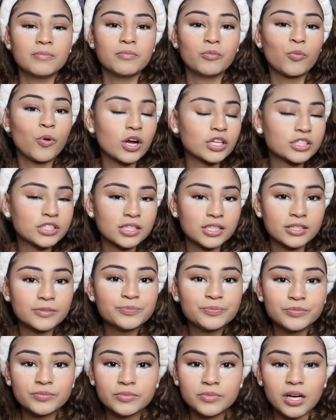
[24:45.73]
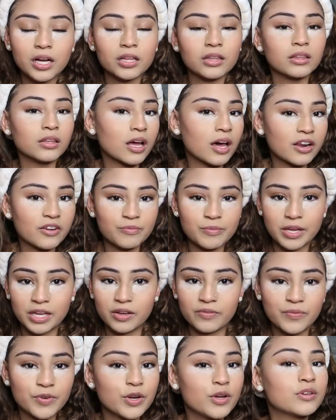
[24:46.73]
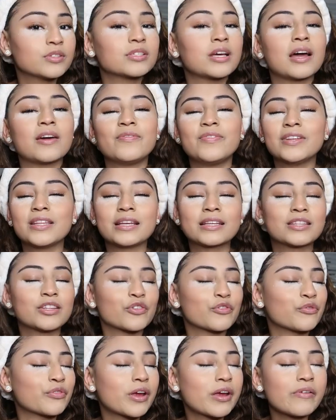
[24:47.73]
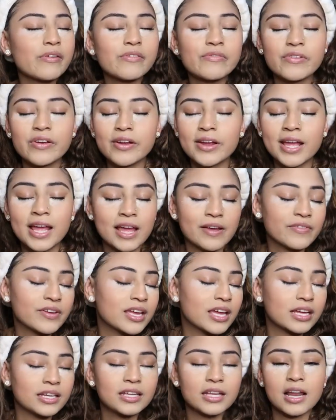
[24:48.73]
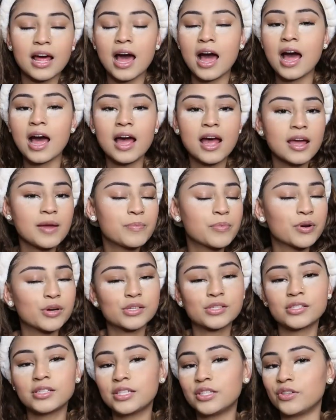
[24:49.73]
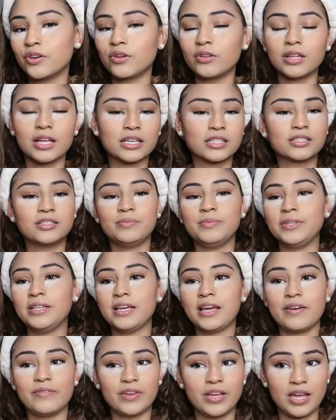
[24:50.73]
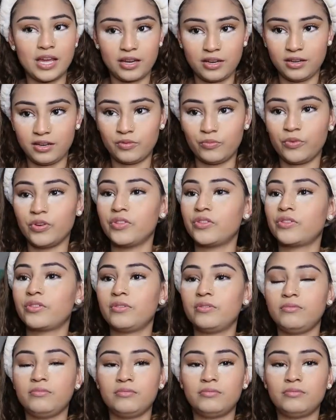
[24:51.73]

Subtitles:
Watching a lot of makeup videos, I feel like they're very, very heavy-handed. I personally don't like to be heavy-handed with